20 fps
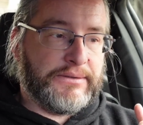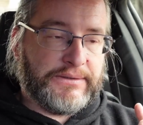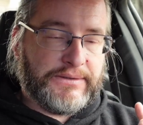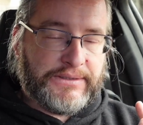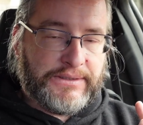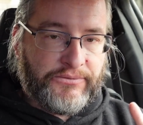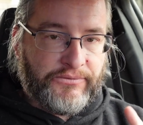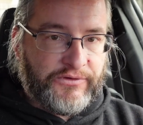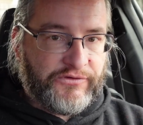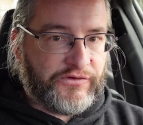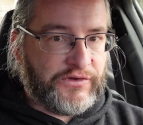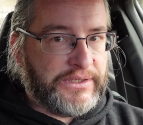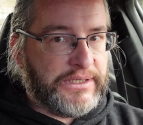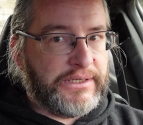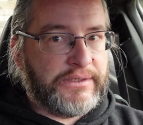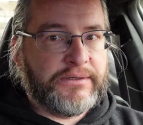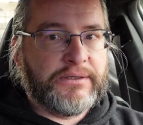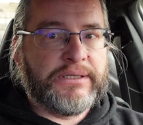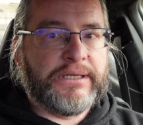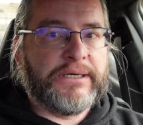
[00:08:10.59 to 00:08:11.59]
There is
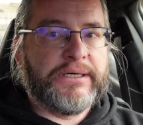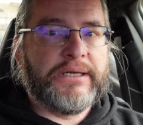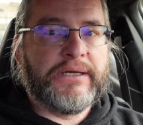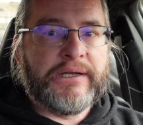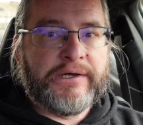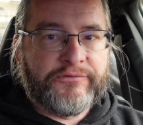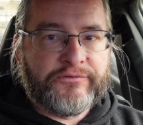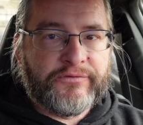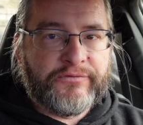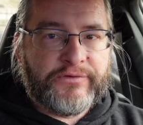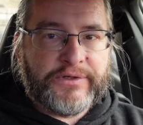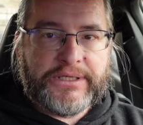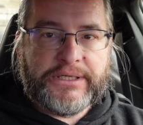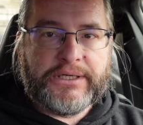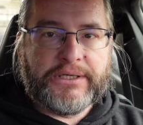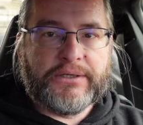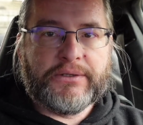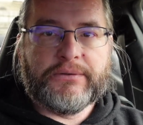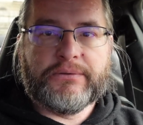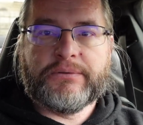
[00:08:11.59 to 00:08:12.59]
another 911
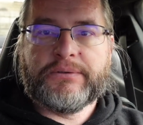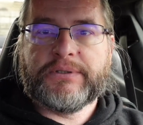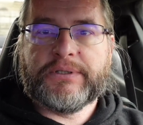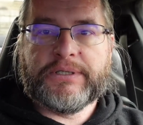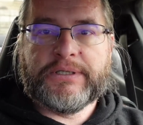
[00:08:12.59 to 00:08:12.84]
video